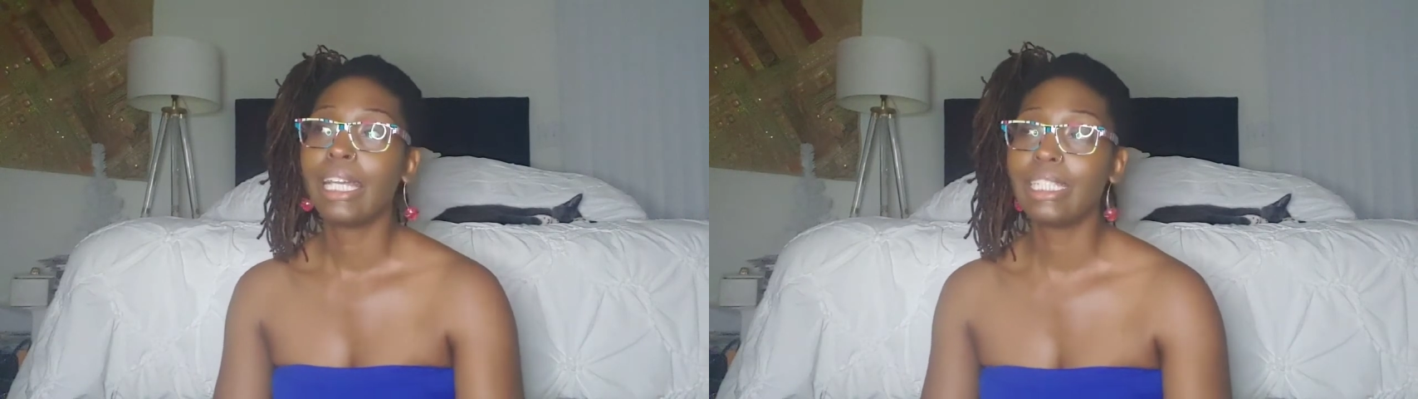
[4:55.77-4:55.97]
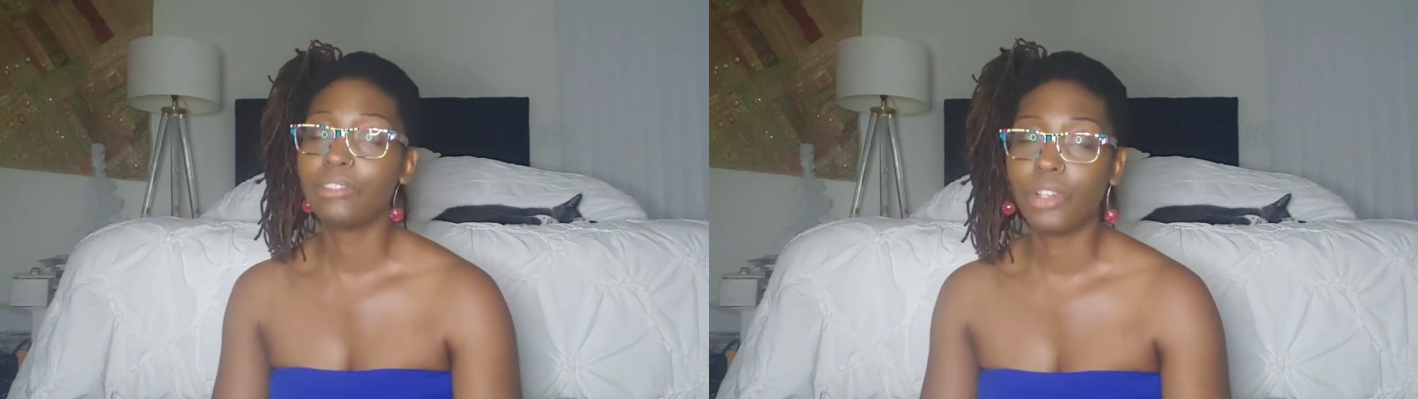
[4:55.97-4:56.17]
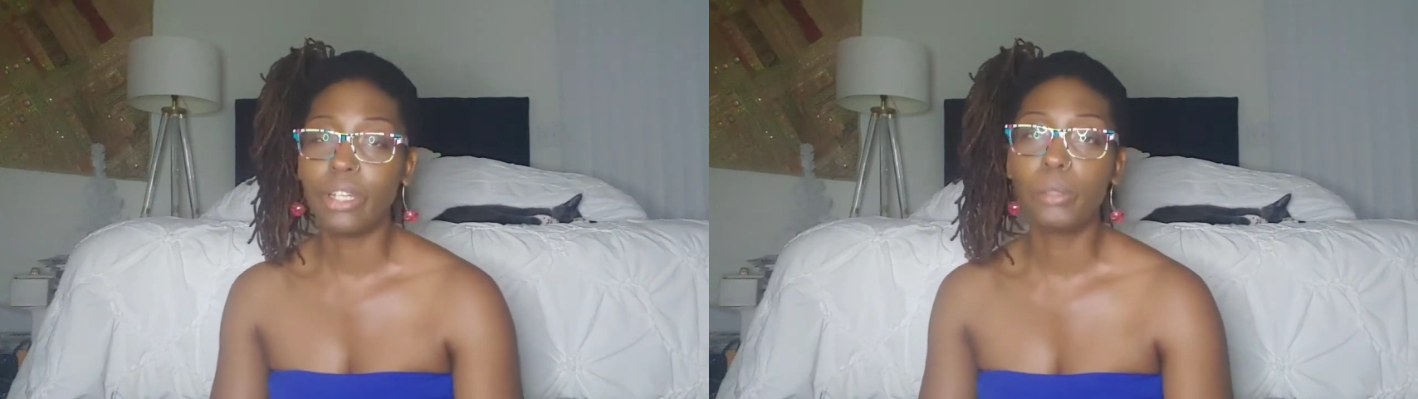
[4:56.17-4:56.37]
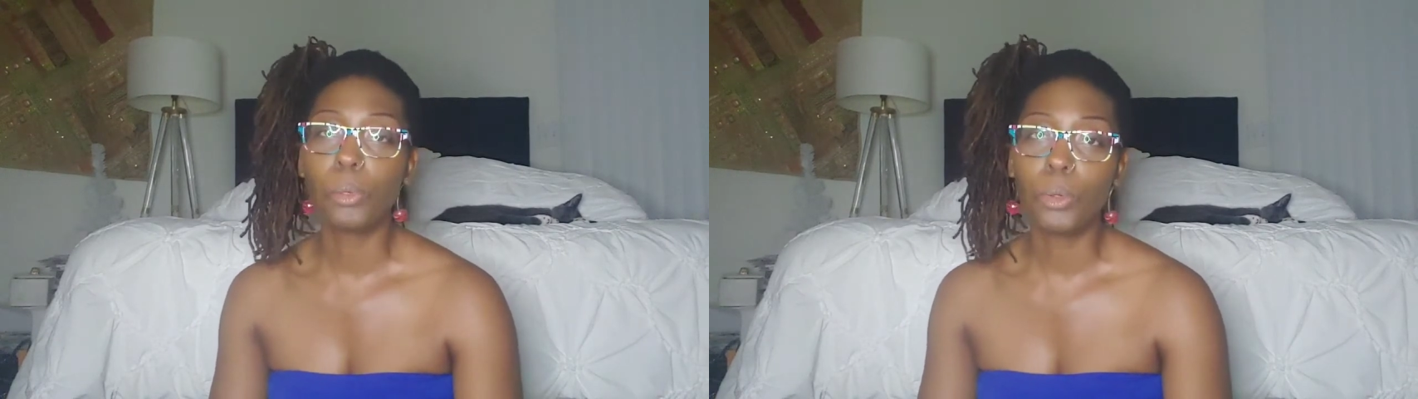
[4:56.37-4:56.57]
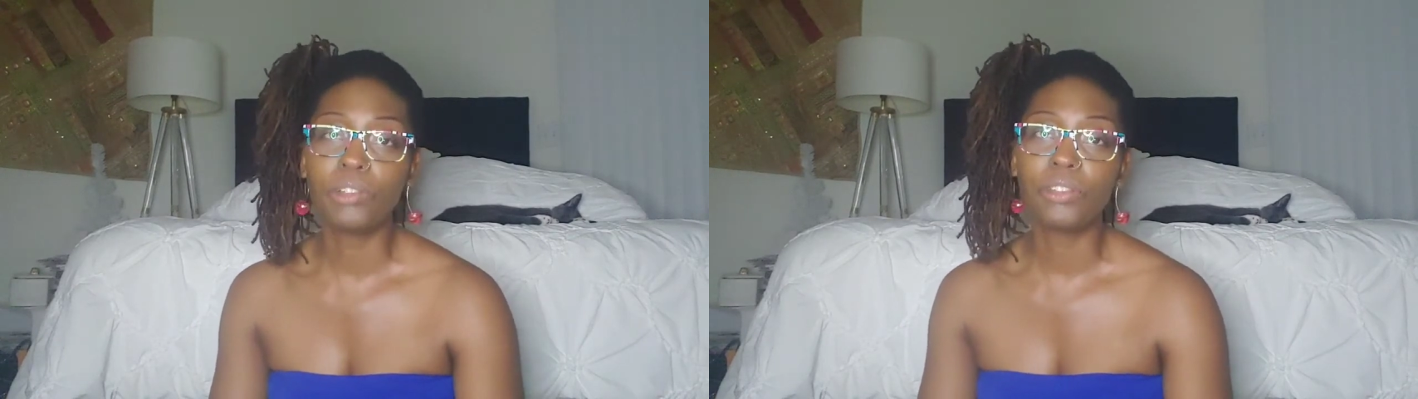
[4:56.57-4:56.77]
is very
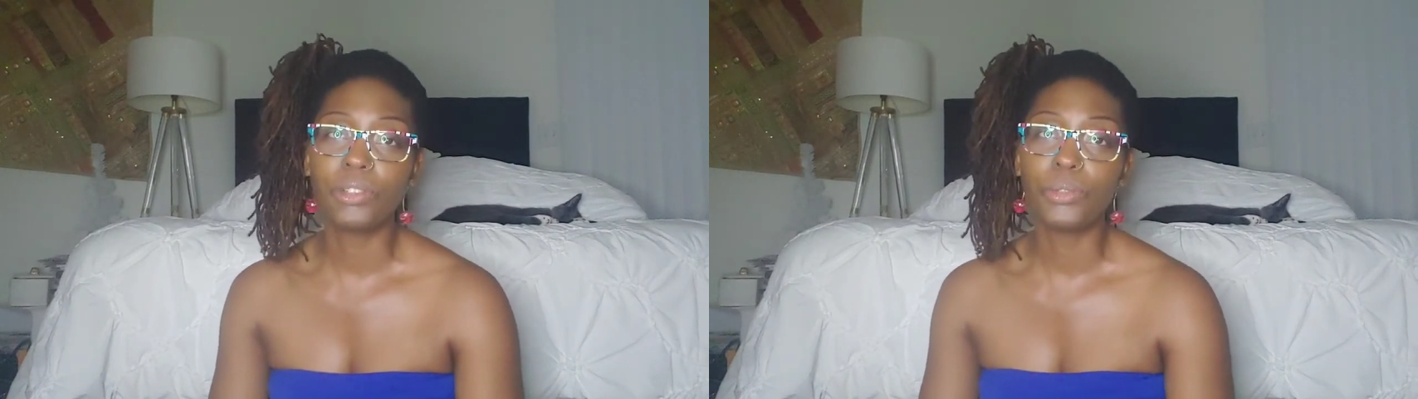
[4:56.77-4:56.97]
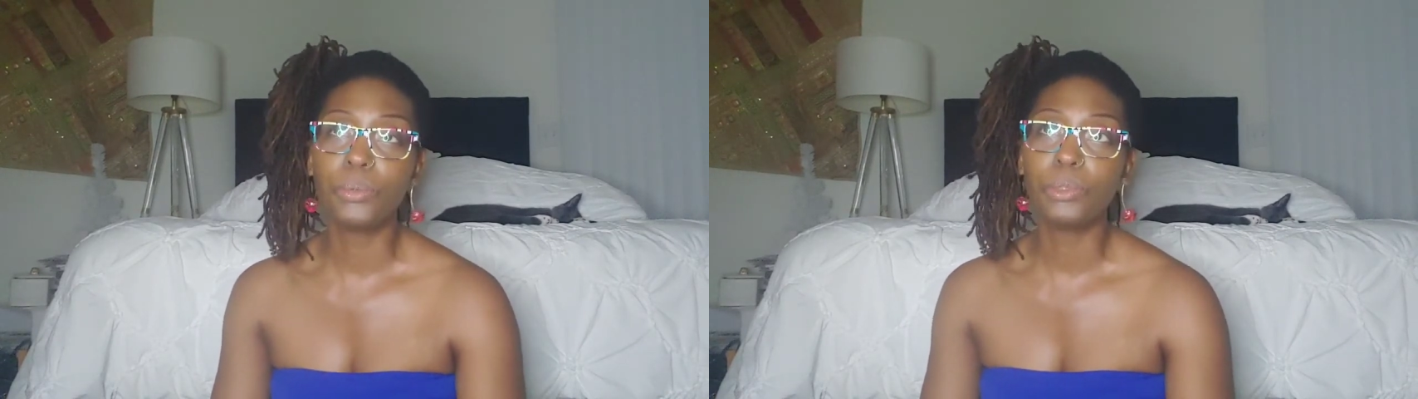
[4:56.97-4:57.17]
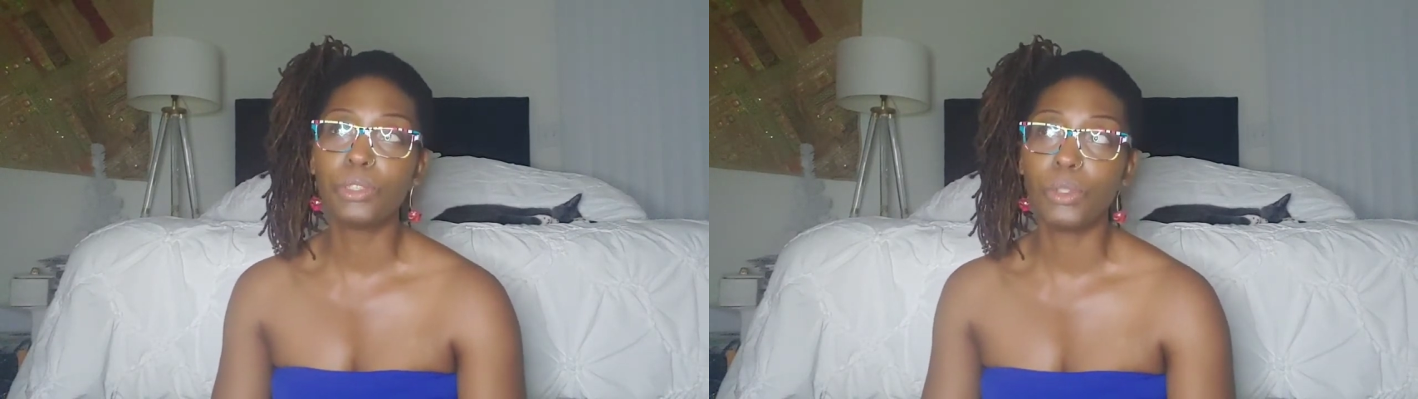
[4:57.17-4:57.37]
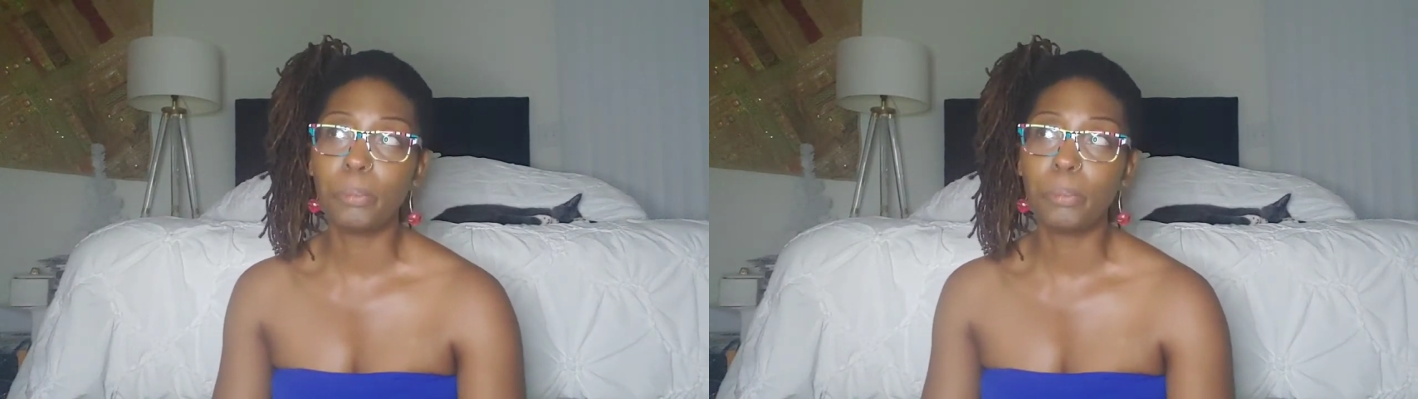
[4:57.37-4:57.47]
important for you to